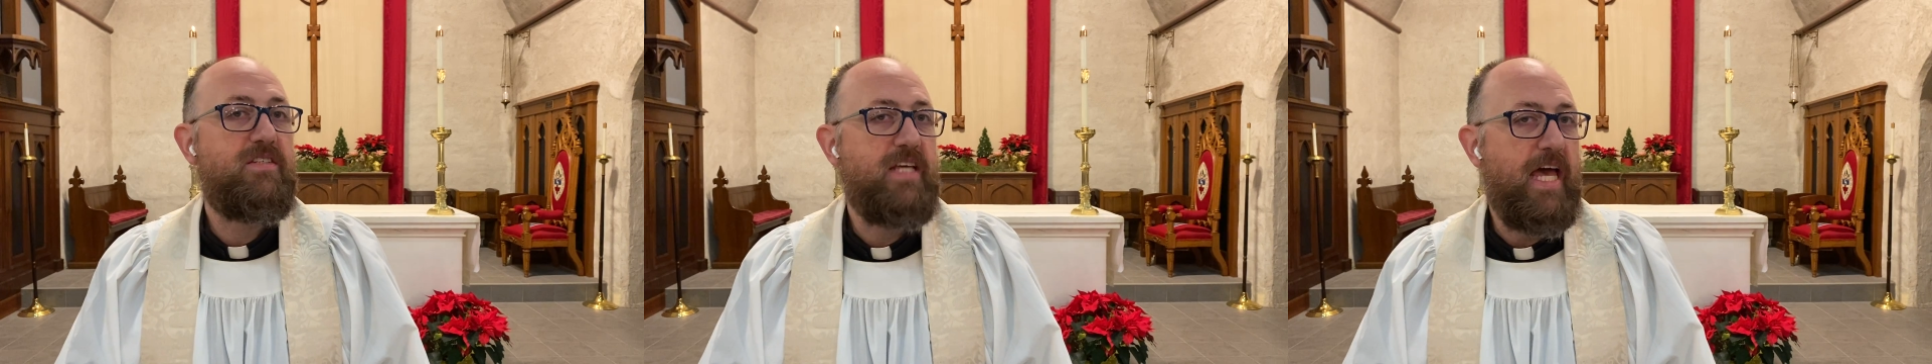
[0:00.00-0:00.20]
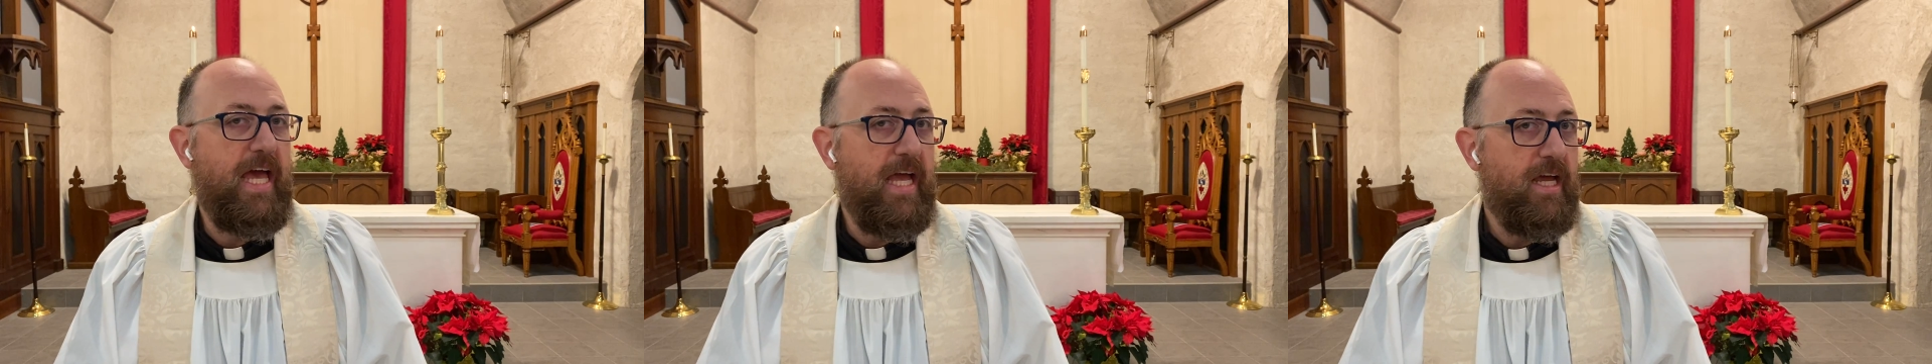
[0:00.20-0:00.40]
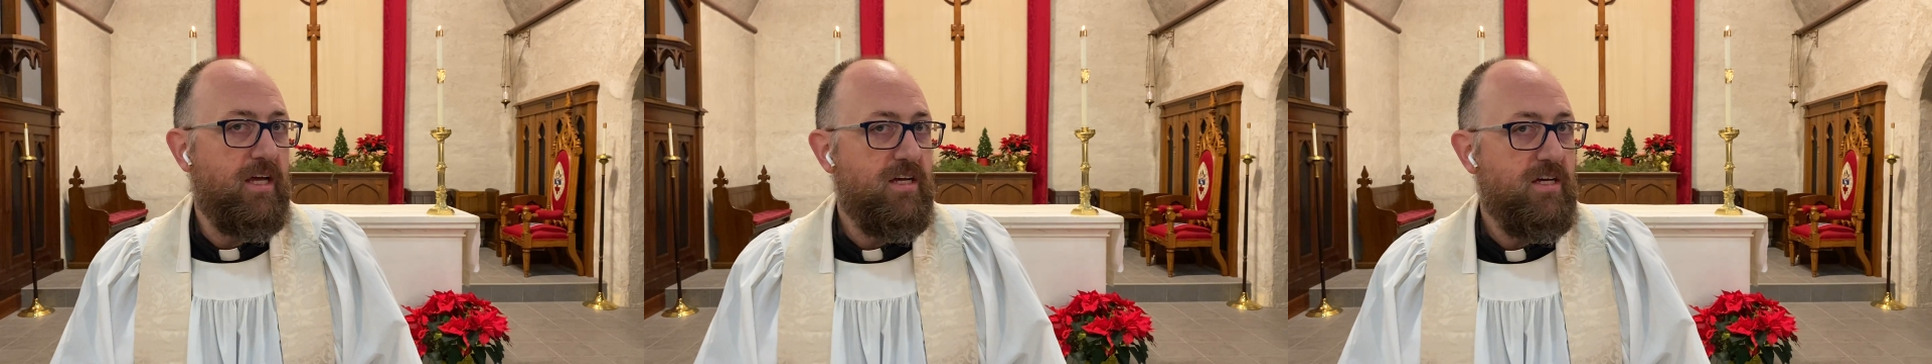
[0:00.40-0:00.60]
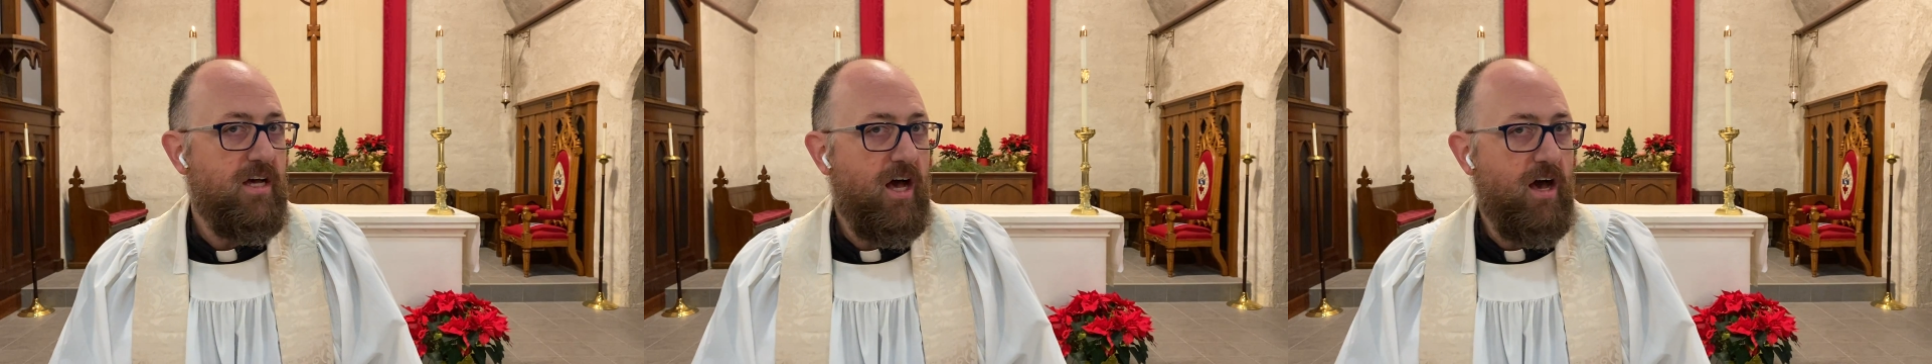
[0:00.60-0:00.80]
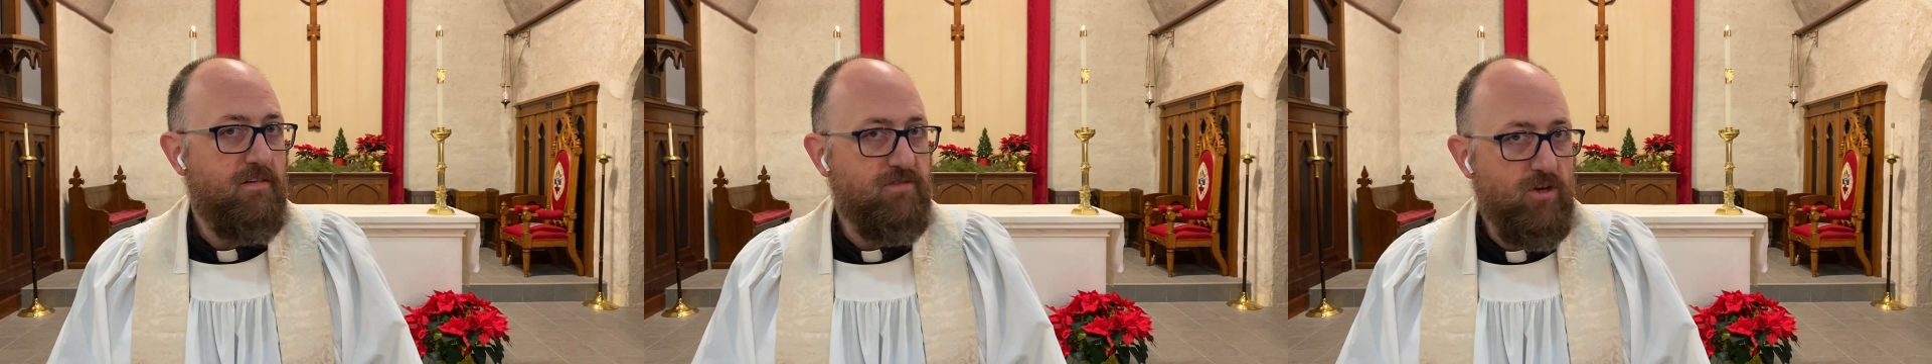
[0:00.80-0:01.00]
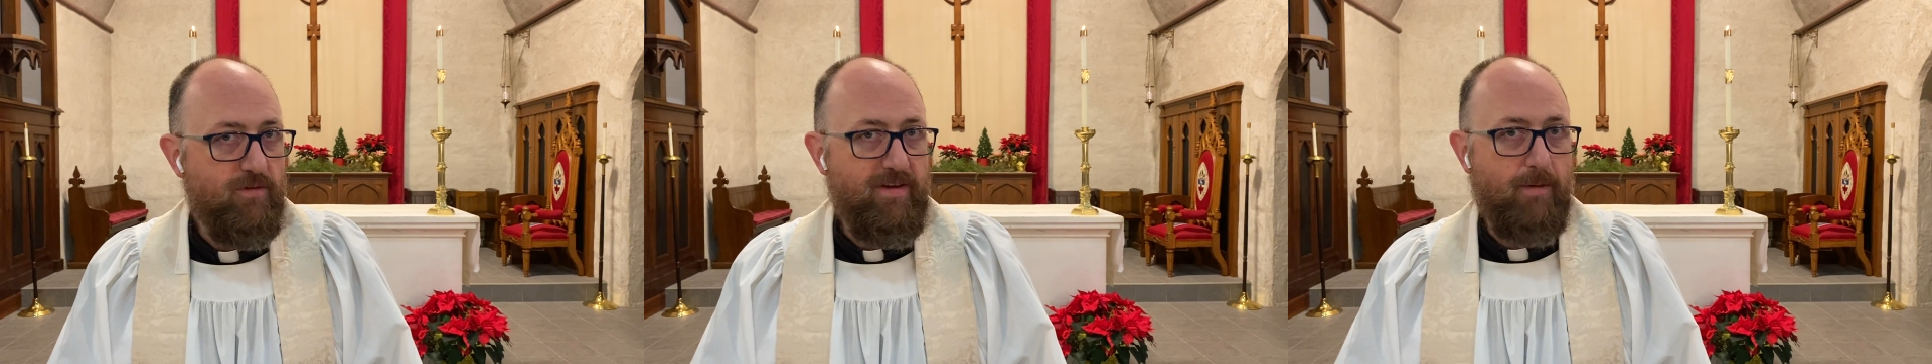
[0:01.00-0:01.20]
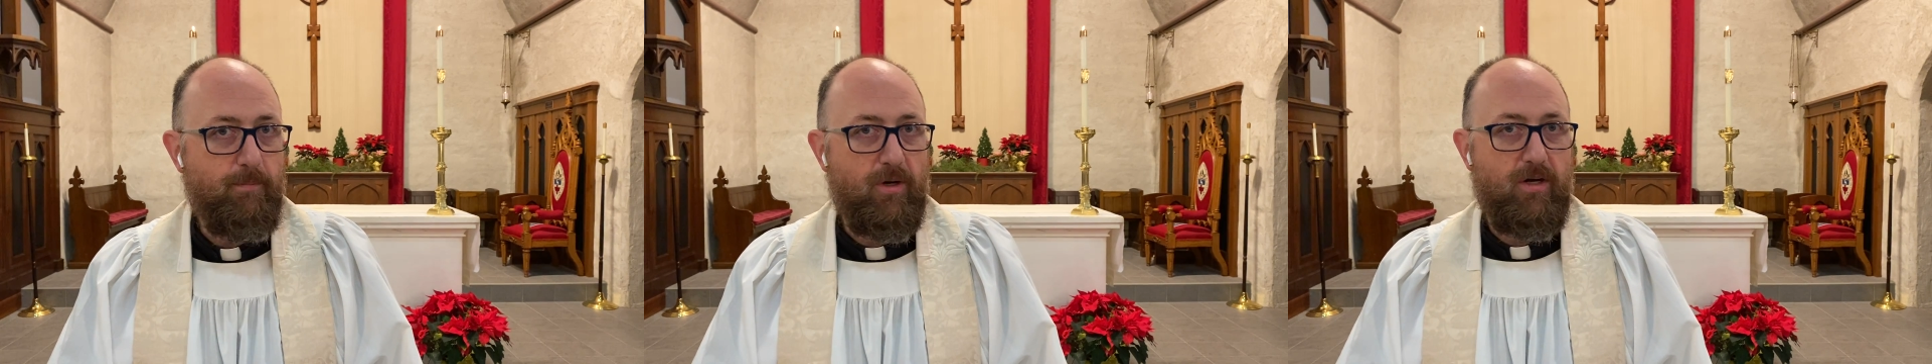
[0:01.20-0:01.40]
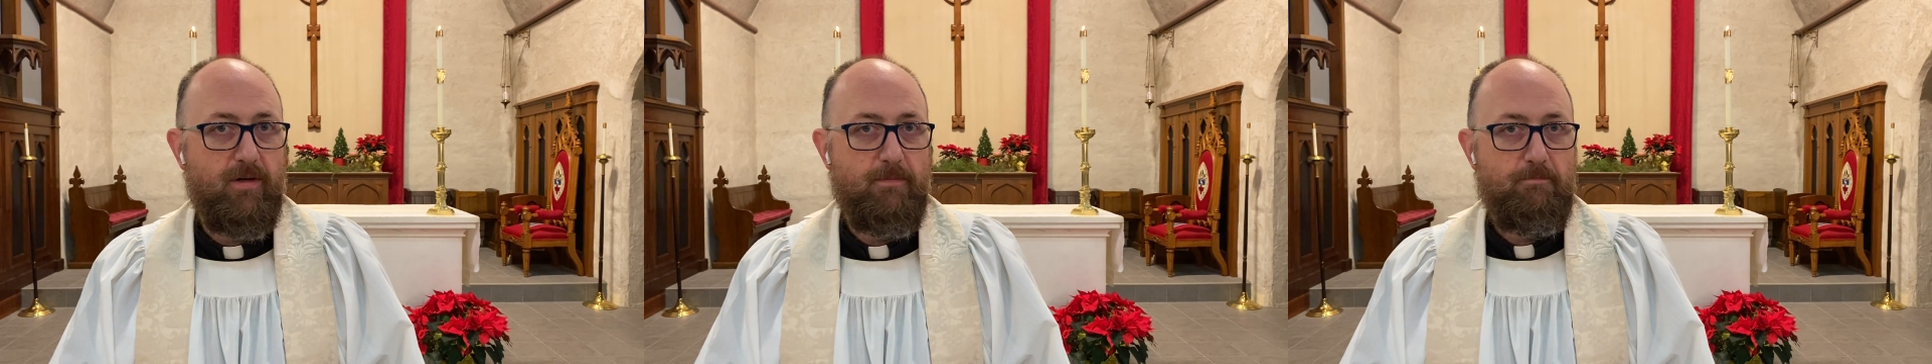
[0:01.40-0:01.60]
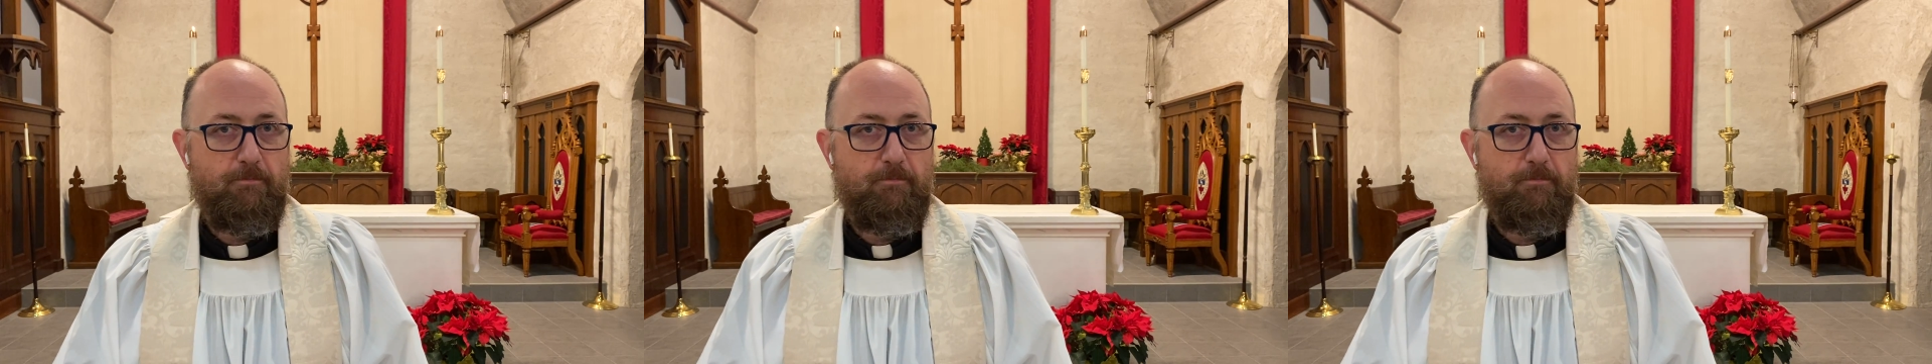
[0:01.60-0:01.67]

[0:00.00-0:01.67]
day of November.